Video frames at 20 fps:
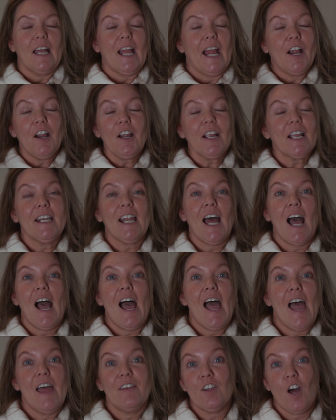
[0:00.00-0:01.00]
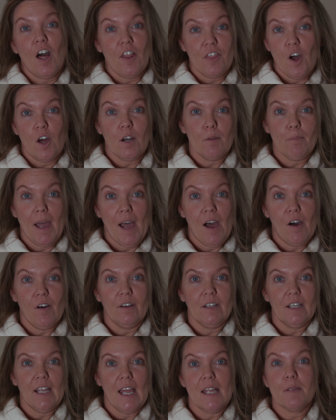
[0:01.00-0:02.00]
Eric and I had not thought
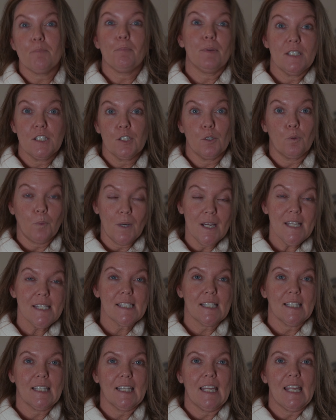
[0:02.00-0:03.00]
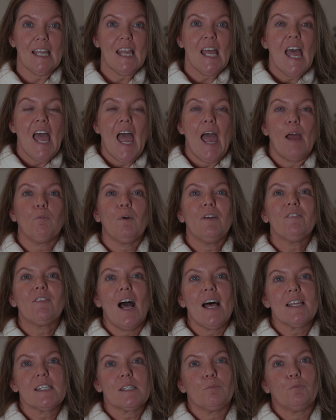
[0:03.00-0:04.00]
about up until recently, and we've
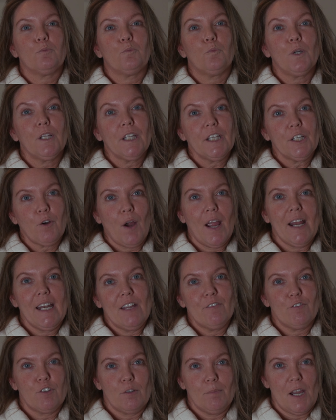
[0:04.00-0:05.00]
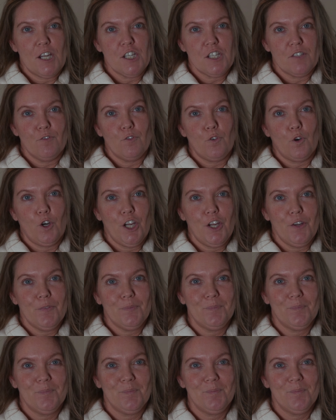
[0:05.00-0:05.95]
got some really great information for you.